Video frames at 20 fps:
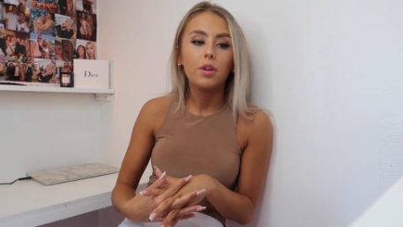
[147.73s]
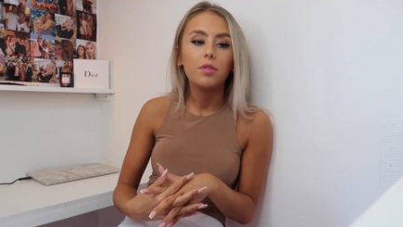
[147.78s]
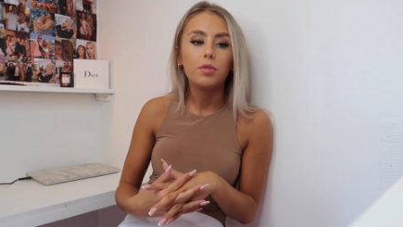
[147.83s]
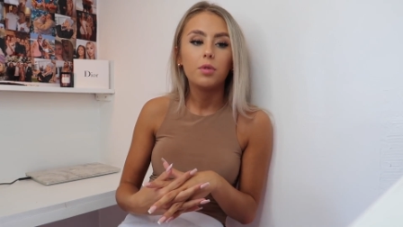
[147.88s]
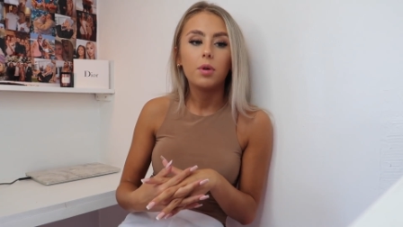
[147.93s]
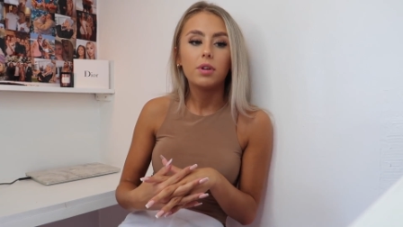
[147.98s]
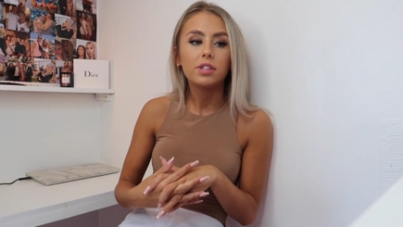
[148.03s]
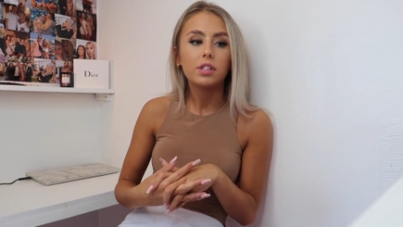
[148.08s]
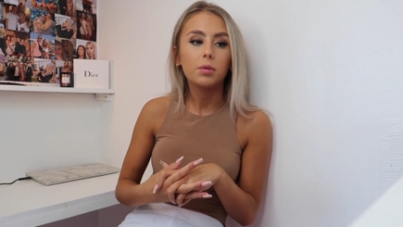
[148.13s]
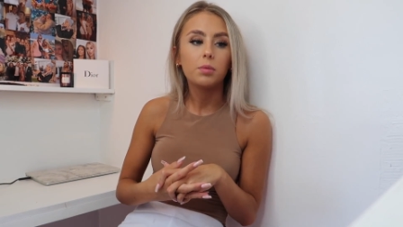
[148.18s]
If
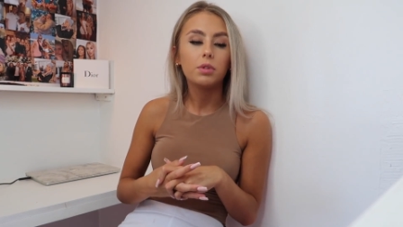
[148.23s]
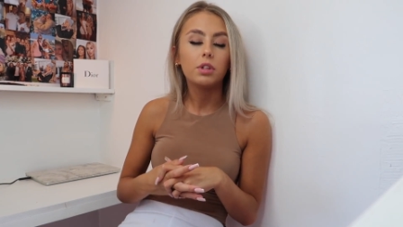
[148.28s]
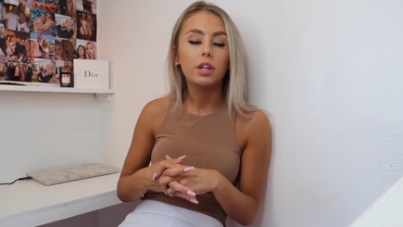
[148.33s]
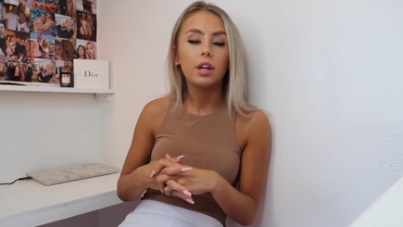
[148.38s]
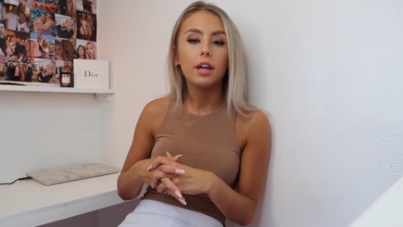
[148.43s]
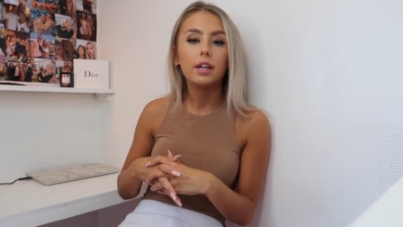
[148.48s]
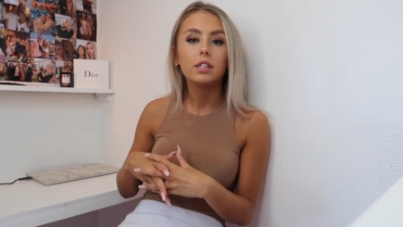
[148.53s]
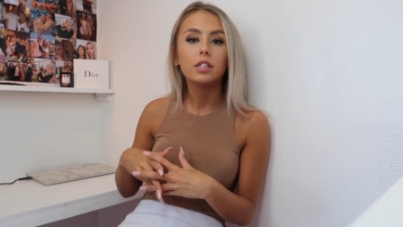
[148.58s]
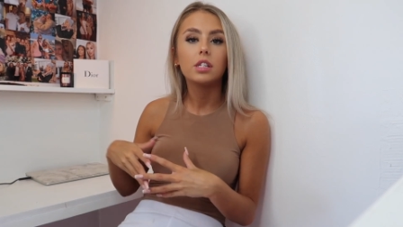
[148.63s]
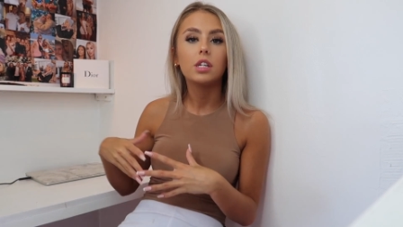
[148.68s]
you are someone that
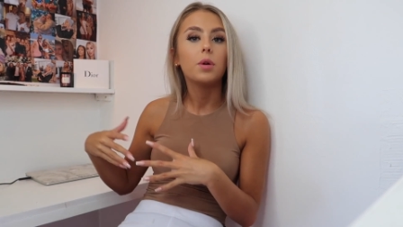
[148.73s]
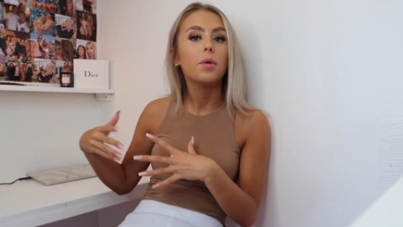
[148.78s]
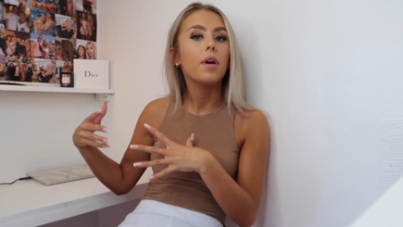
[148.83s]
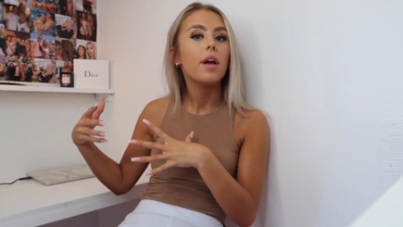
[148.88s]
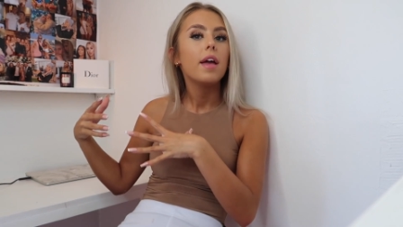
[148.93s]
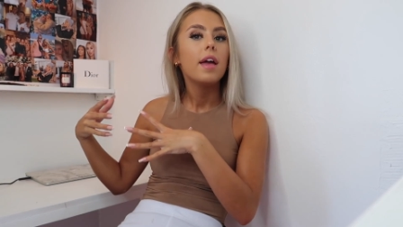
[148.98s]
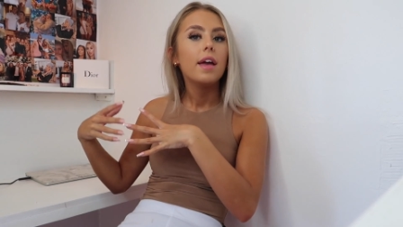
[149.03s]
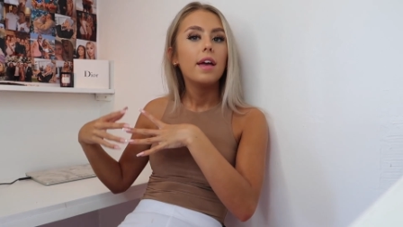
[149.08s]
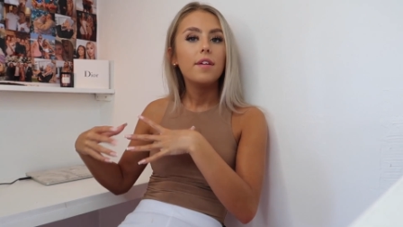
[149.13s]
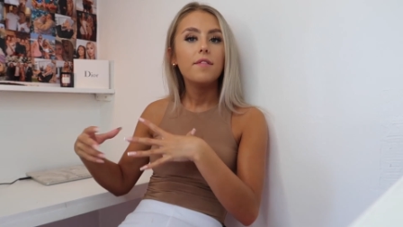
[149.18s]
likes to
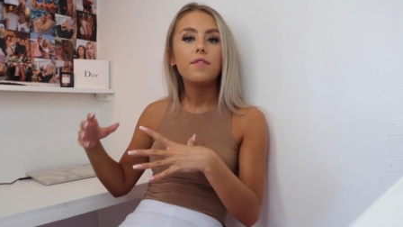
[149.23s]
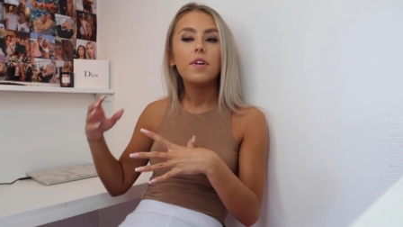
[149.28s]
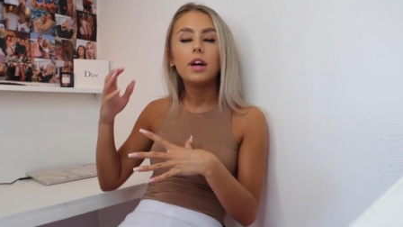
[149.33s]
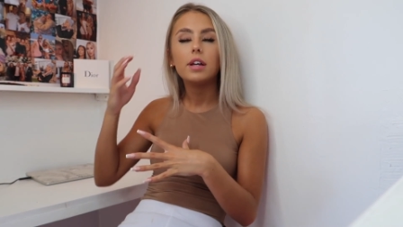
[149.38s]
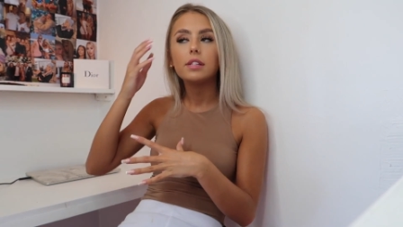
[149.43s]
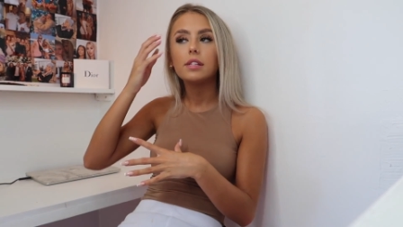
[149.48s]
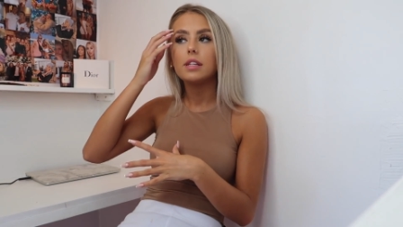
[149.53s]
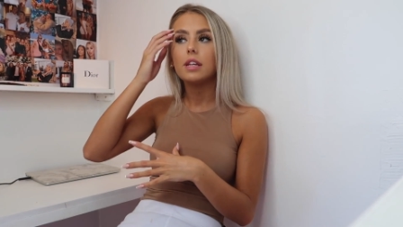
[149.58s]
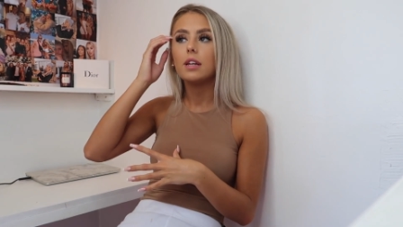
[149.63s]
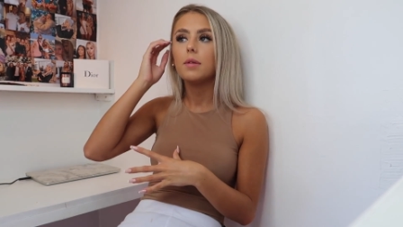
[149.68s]

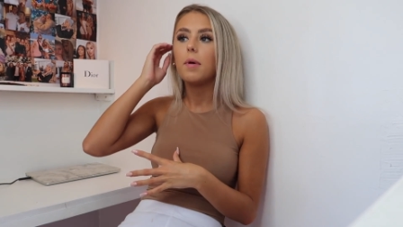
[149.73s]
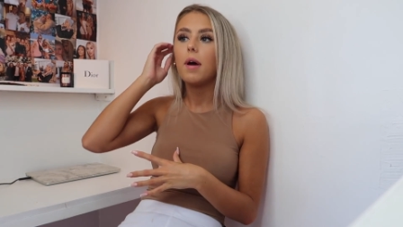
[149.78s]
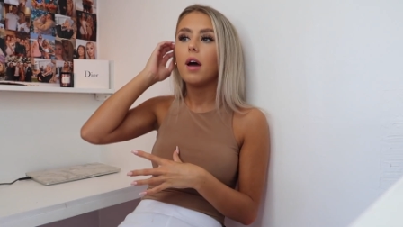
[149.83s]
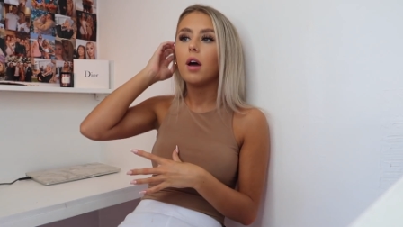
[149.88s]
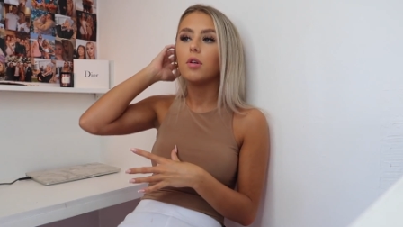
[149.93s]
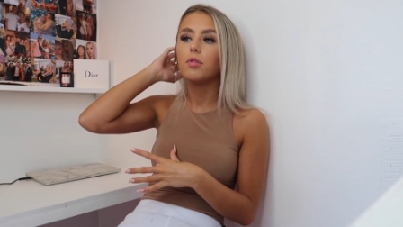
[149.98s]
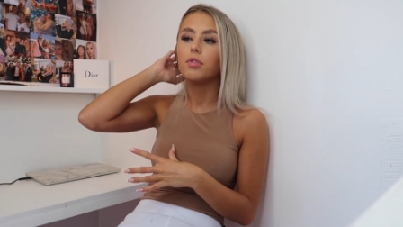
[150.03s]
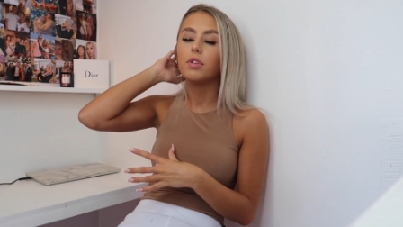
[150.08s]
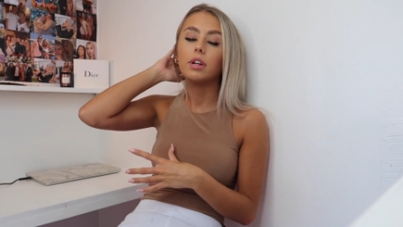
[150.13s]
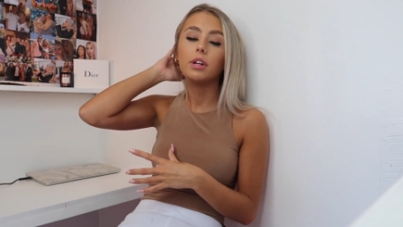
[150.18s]
invest in a
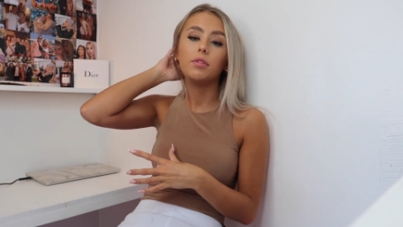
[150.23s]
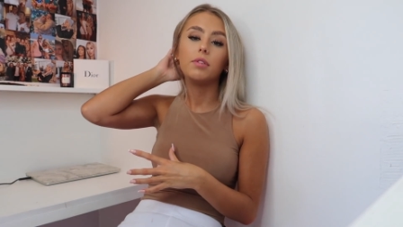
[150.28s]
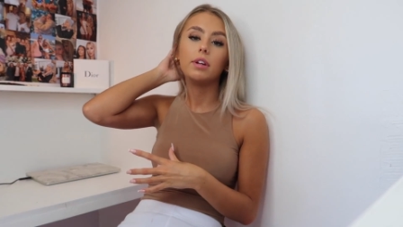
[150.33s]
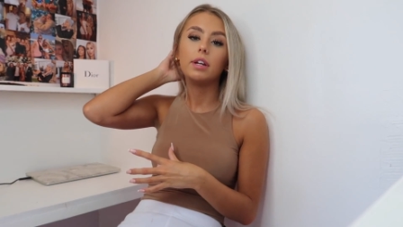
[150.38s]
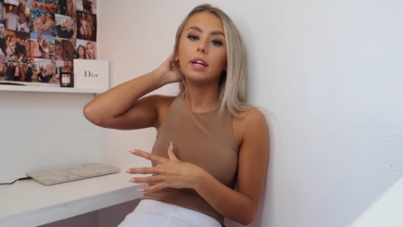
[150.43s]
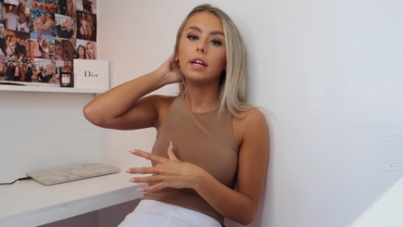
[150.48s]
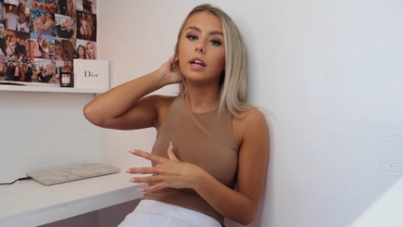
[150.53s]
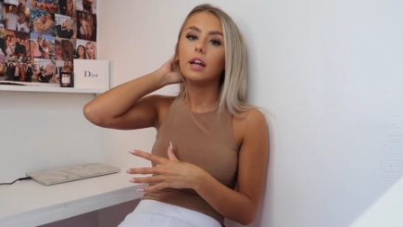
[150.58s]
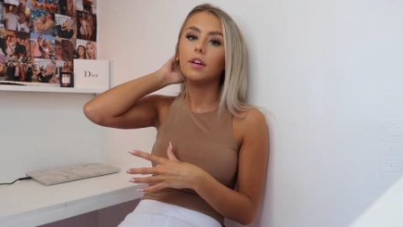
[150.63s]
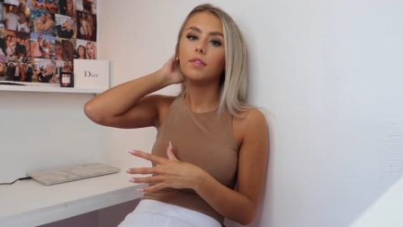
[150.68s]
pair of really
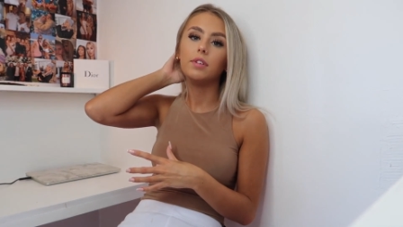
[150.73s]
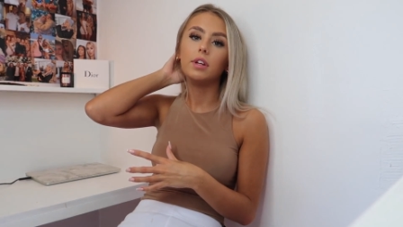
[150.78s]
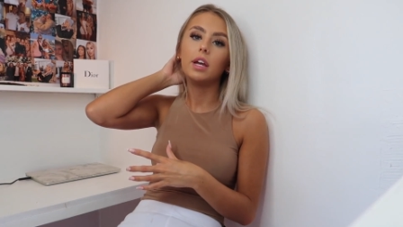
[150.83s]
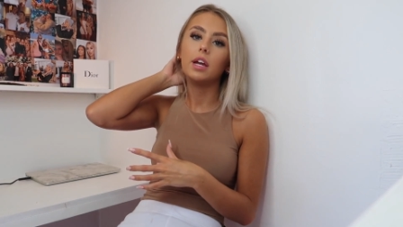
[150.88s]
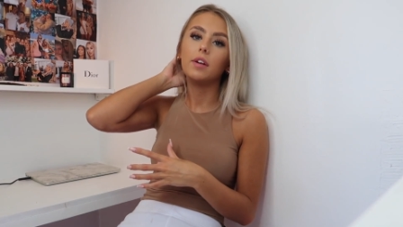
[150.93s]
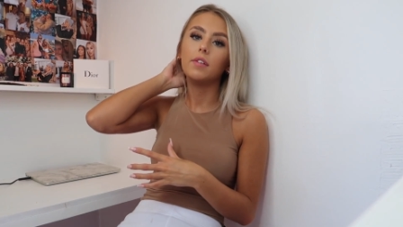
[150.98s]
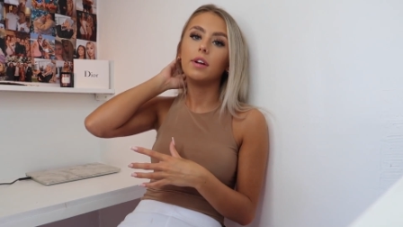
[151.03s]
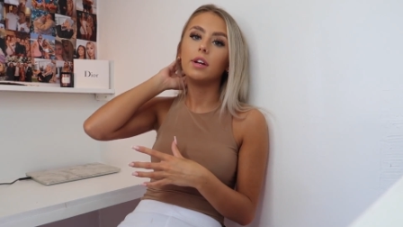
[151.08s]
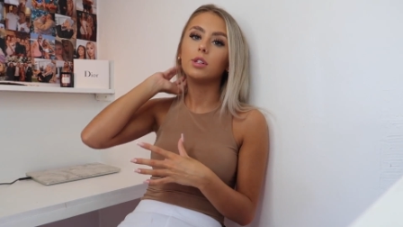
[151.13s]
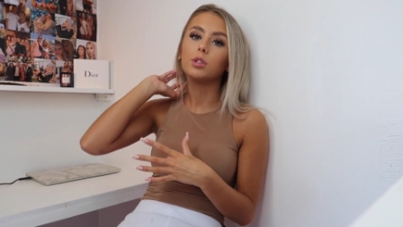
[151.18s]
really lovely
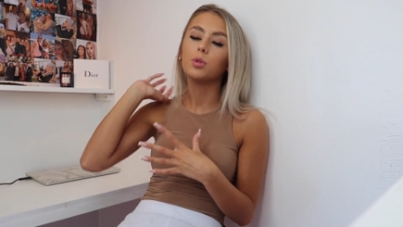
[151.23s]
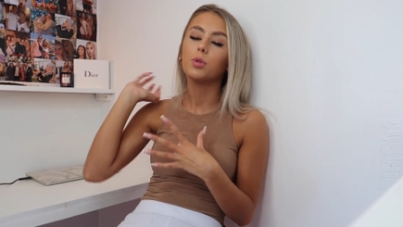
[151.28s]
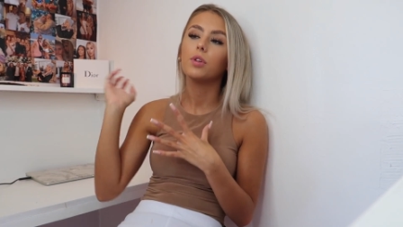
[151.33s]
earrings,